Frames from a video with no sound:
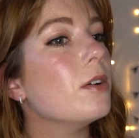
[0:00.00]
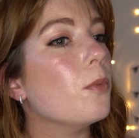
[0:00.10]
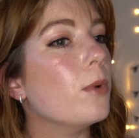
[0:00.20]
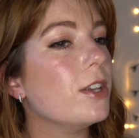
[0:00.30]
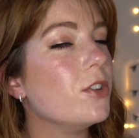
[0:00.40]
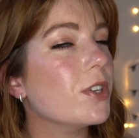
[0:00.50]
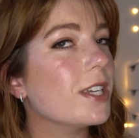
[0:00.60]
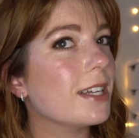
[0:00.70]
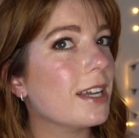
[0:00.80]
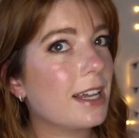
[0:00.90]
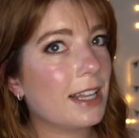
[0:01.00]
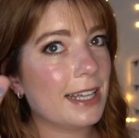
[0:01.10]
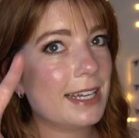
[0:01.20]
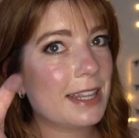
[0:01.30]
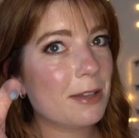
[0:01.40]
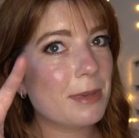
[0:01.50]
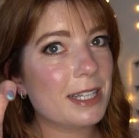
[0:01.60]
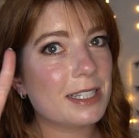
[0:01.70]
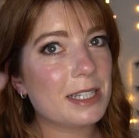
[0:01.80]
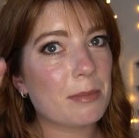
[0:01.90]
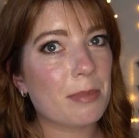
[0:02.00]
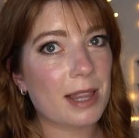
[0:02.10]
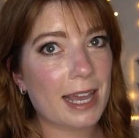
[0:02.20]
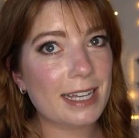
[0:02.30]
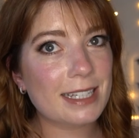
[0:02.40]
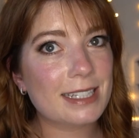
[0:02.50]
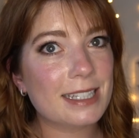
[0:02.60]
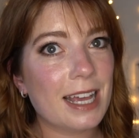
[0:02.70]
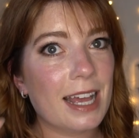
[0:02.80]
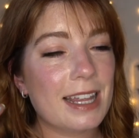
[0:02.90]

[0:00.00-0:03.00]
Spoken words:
when you can click them into place,